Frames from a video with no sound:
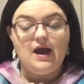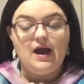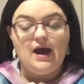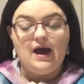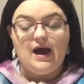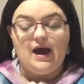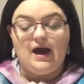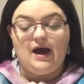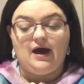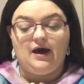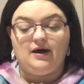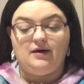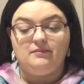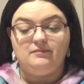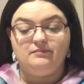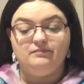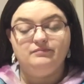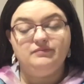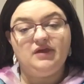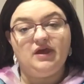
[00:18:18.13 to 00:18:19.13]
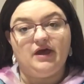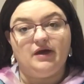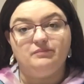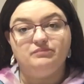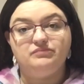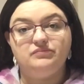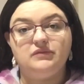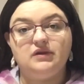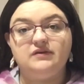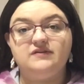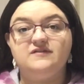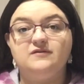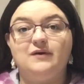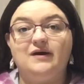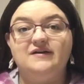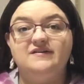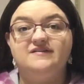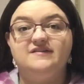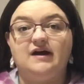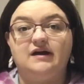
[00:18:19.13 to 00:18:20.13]
Yeah, so I
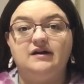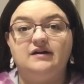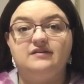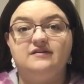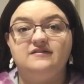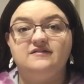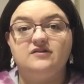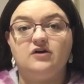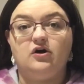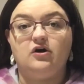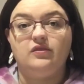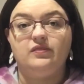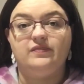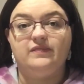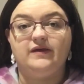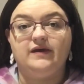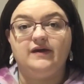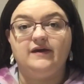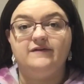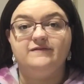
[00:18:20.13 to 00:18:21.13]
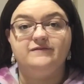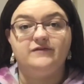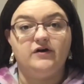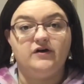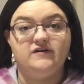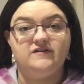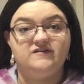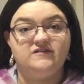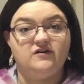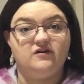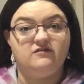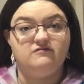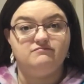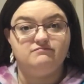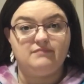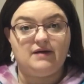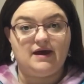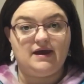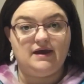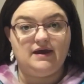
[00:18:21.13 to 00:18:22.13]
started this on the 1st of
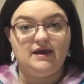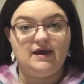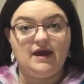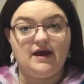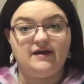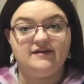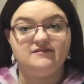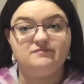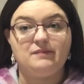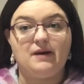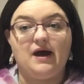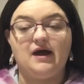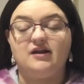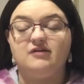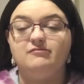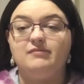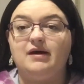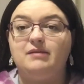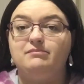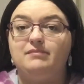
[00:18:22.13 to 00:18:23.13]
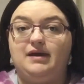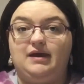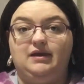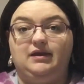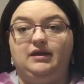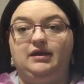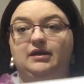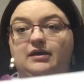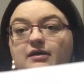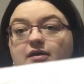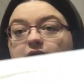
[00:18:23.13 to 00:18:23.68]
May as part of my mania.